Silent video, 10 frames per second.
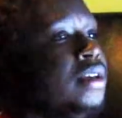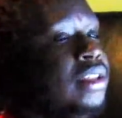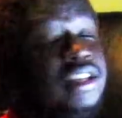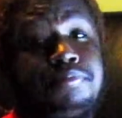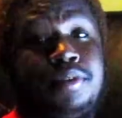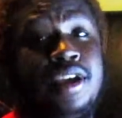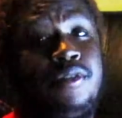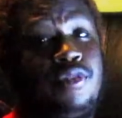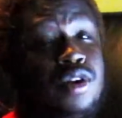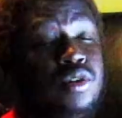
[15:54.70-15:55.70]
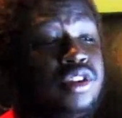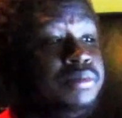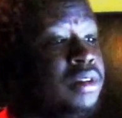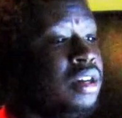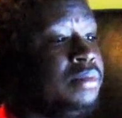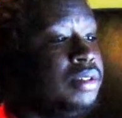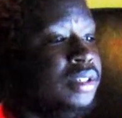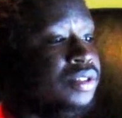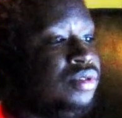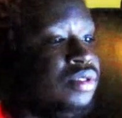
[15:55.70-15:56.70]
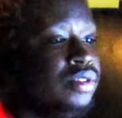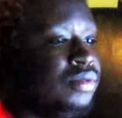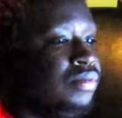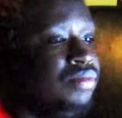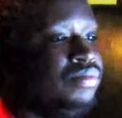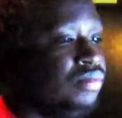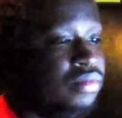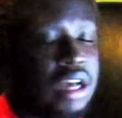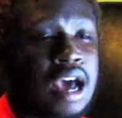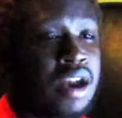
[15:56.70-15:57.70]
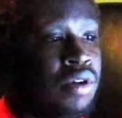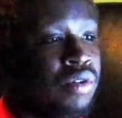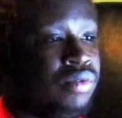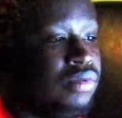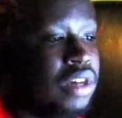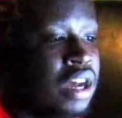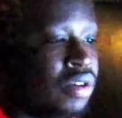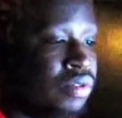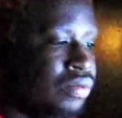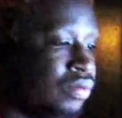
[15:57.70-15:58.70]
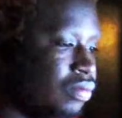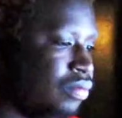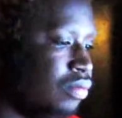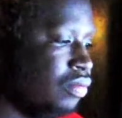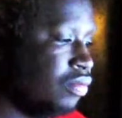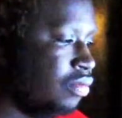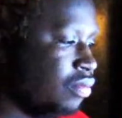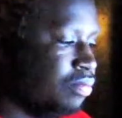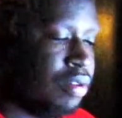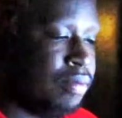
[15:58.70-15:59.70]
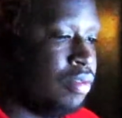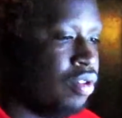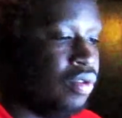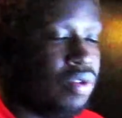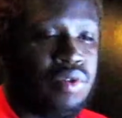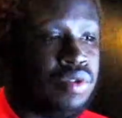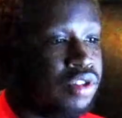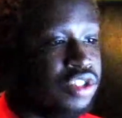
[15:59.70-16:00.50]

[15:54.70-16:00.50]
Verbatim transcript: let's pray for Cody's mom, cause you know, I don't, I don't promote or